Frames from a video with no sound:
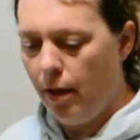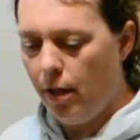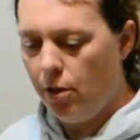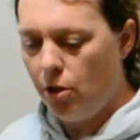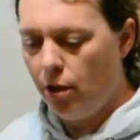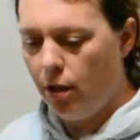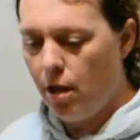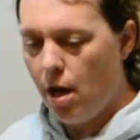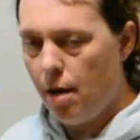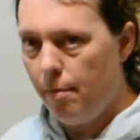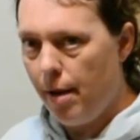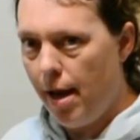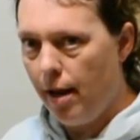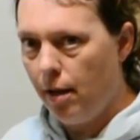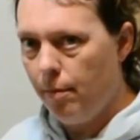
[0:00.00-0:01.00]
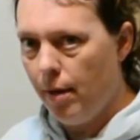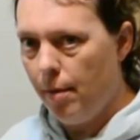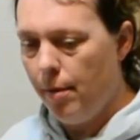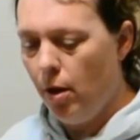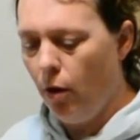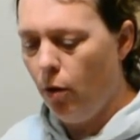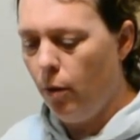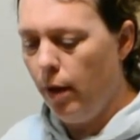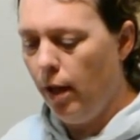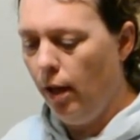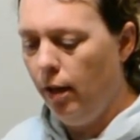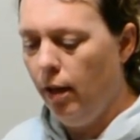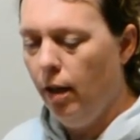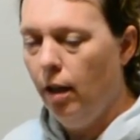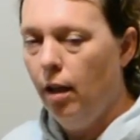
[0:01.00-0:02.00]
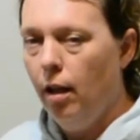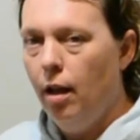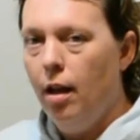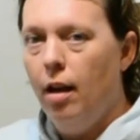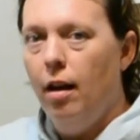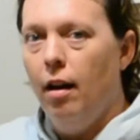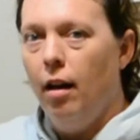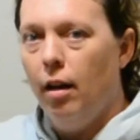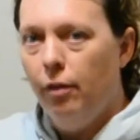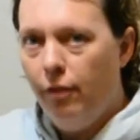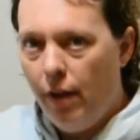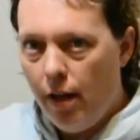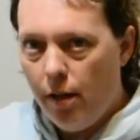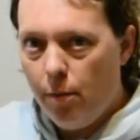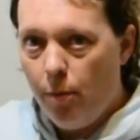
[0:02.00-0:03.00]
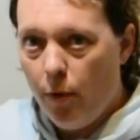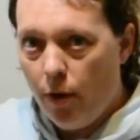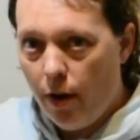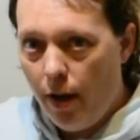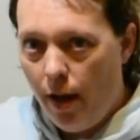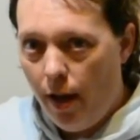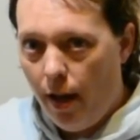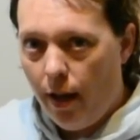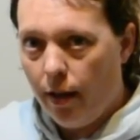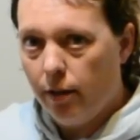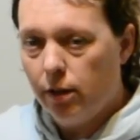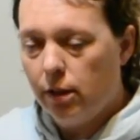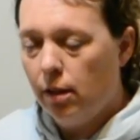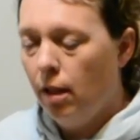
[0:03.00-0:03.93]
I should cut back my milkweed, I find more eggs.